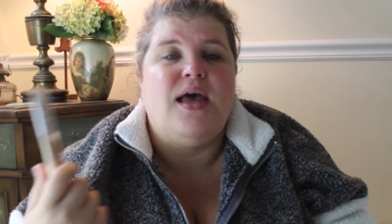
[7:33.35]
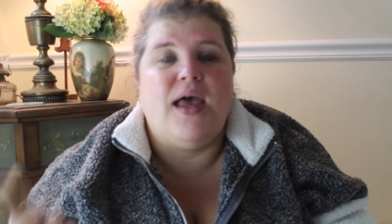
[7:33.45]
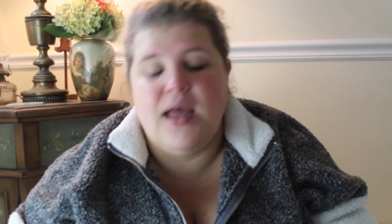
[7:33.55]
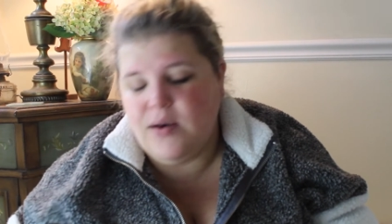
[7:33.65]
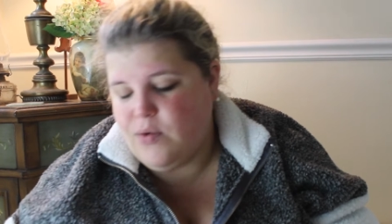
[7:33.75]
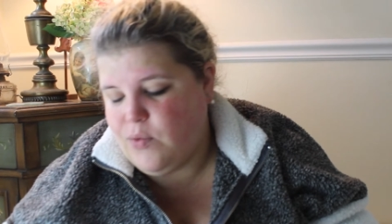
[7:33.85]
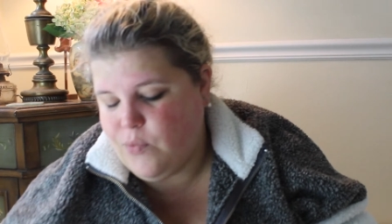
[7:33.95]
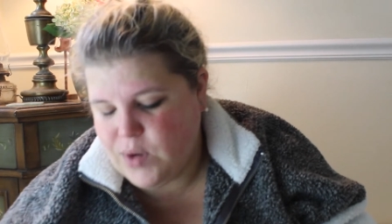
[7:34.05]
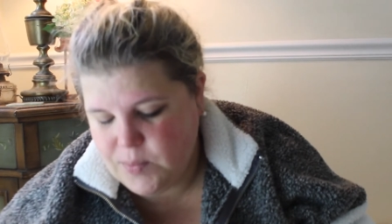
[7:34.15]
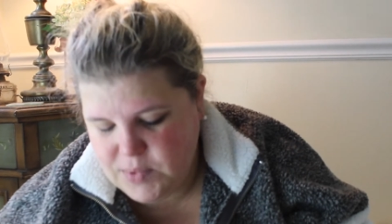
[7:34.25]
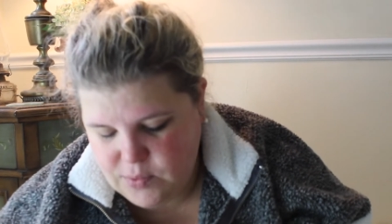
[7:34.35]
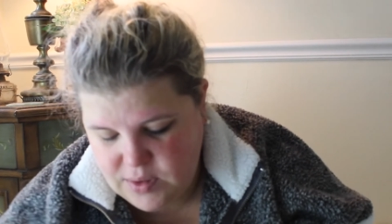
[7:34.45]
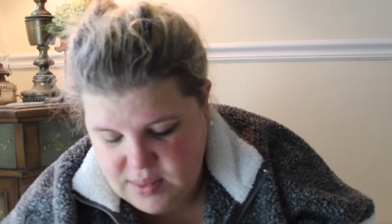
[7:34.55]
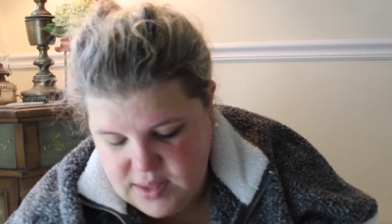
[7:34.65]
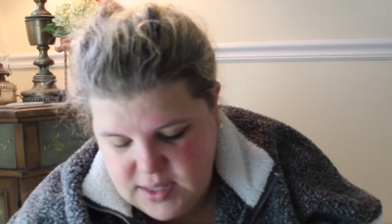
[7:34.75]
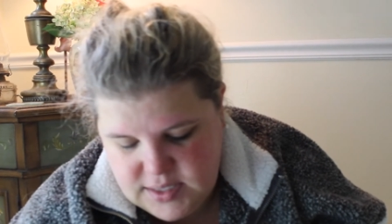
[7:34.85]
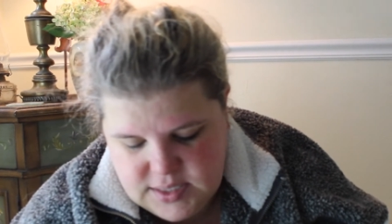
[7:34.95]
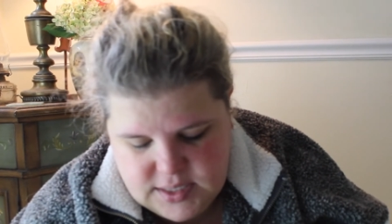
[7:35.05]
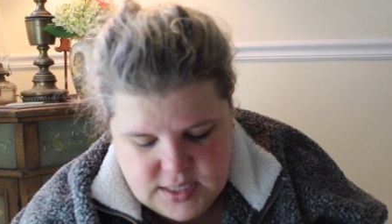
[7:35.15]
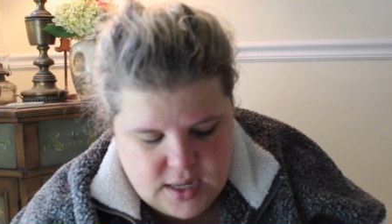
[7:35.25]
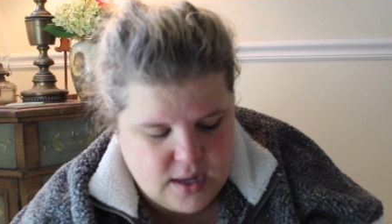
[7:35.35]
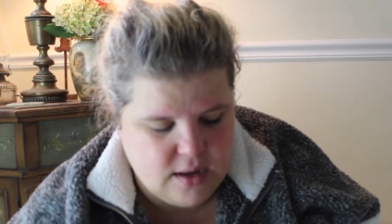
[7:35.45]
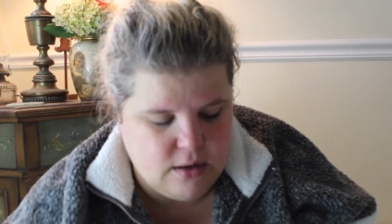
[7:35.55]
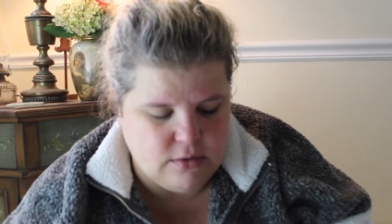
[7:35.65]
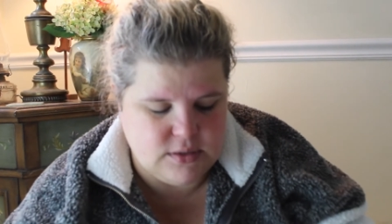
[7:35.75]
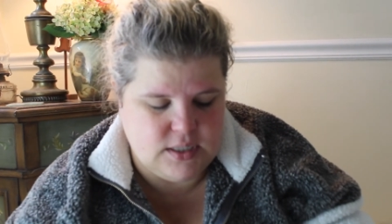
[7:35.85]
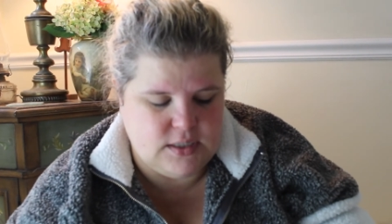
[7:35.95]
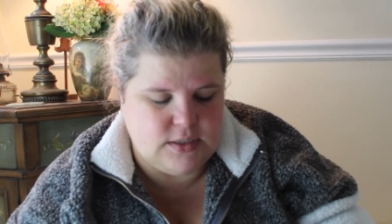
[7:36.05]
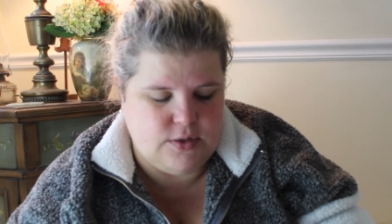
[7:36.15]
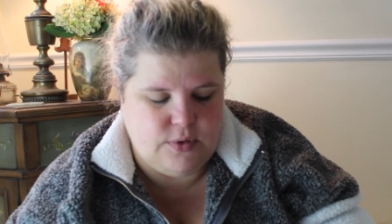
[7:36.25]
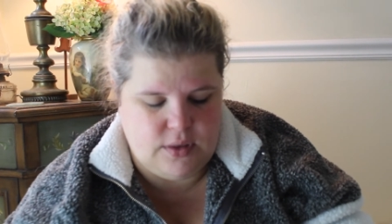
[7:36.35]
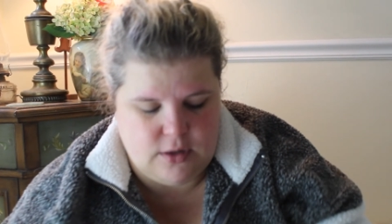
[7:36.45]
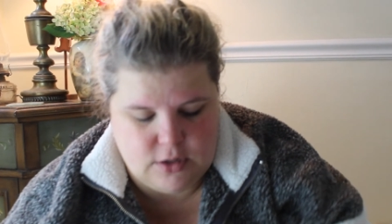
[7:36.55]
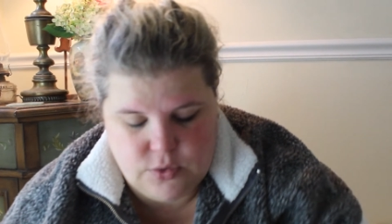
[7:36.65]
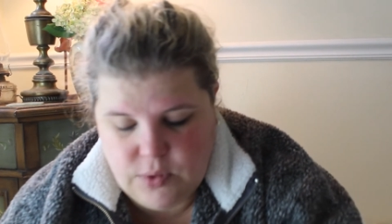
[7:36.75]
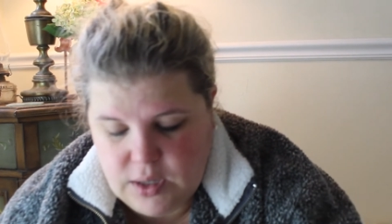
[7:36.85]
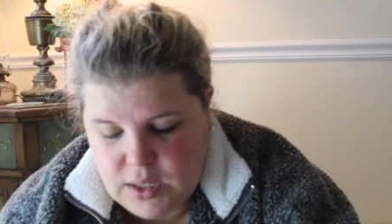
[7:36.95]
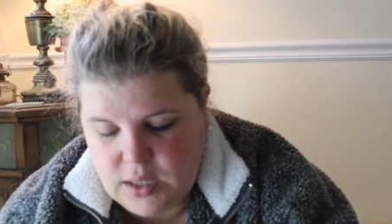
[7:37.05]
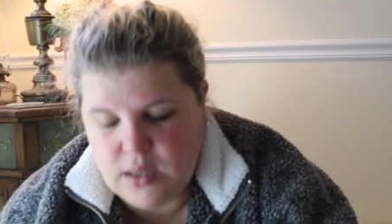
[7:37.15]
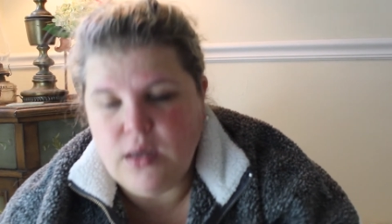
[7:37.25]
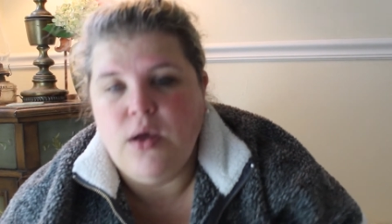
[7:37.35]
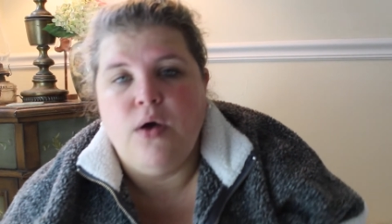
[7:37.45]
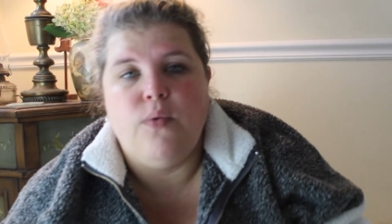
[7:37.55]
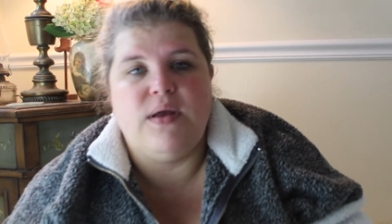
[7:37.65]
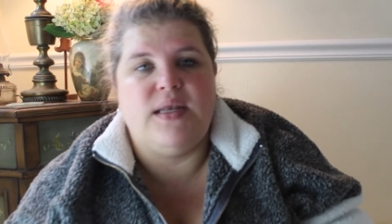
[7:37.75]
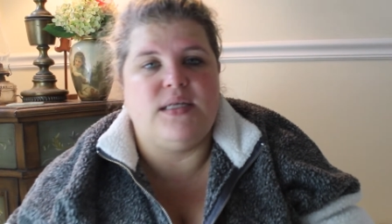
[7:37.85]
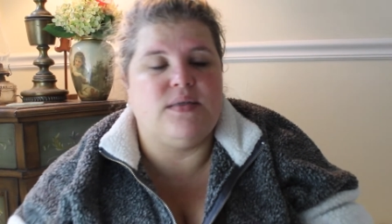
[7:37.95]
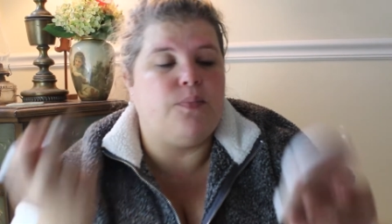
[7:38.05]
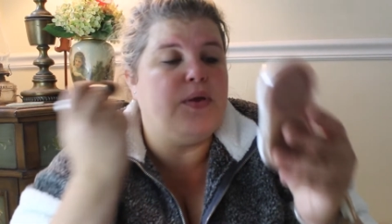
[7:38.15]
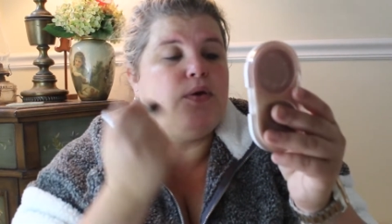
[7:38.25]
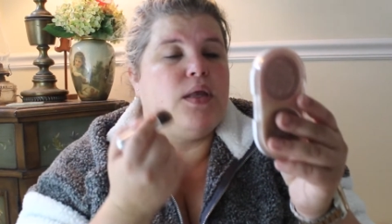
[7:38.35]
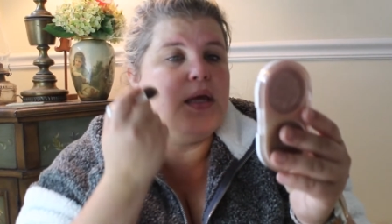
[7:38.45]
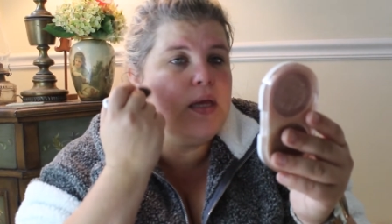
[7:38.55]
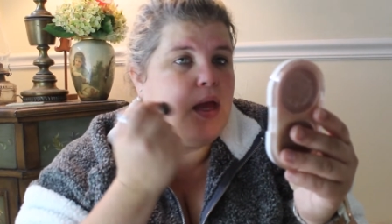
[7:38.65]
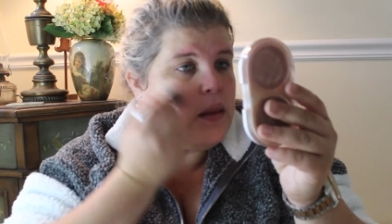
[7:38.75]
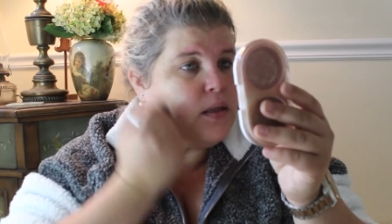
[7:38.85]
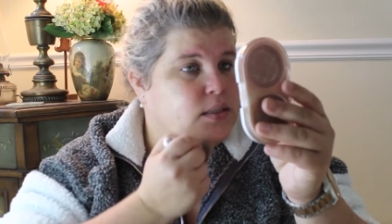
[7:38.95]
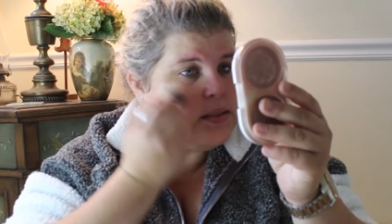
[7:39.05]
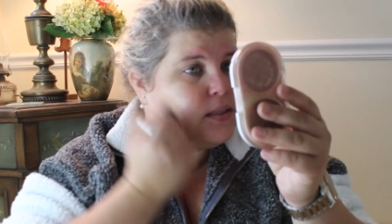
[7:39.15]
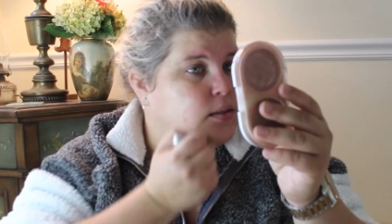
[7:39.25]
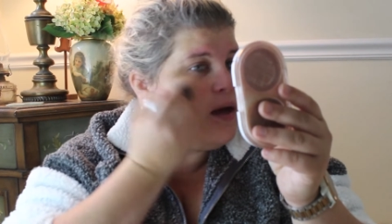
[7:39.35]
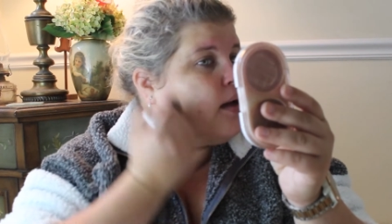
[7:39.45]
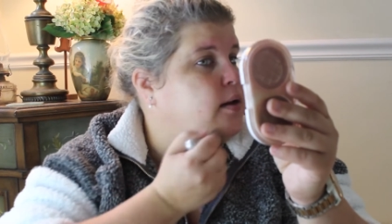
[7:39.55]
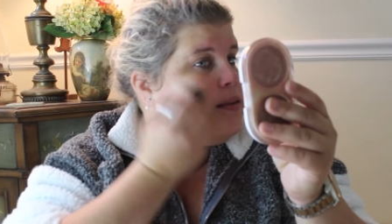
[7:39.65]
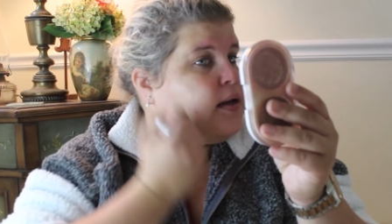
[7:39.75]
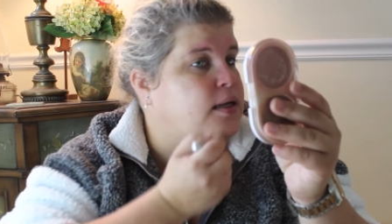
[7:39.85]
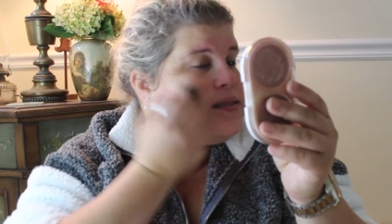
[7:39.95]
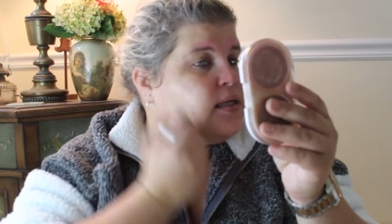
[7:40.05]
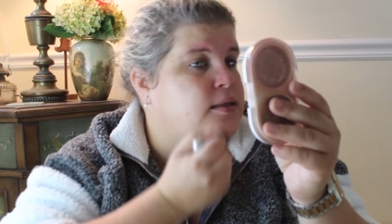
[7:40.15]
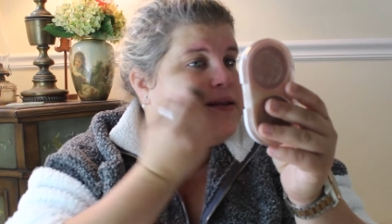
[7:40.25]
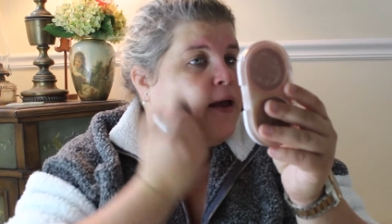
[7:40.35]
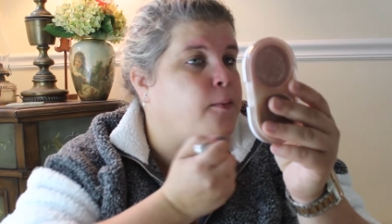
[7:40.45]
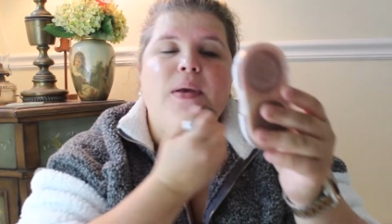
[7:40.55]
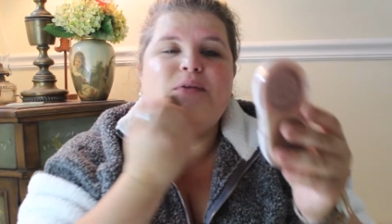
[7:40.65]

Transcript: And when I'm doing this, uh, Ulta is doing their 21 Days of Beauty, and this is on the 19th day.